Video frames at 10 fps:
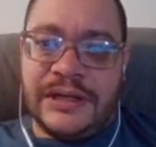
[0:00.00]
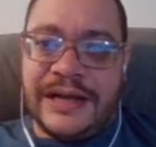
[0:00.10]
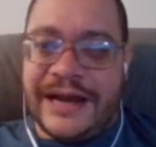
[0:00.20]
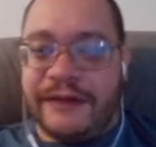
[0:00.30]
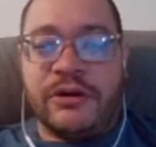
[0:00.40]

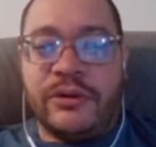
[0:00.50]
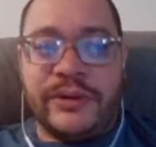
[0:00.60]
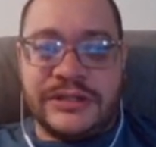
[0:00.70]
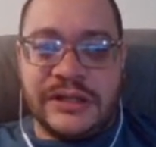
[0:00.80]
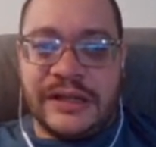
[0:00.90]
Arrow
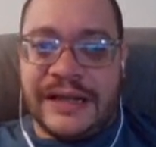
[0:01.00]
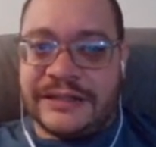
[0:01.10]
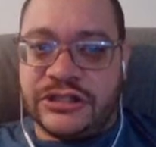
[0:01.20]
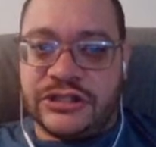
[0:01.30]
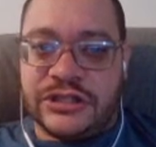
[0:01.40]
into
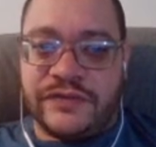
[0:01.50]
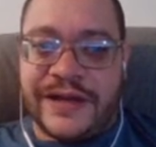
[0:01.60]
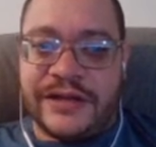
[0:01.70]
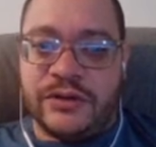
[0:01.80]
Galactus just fine,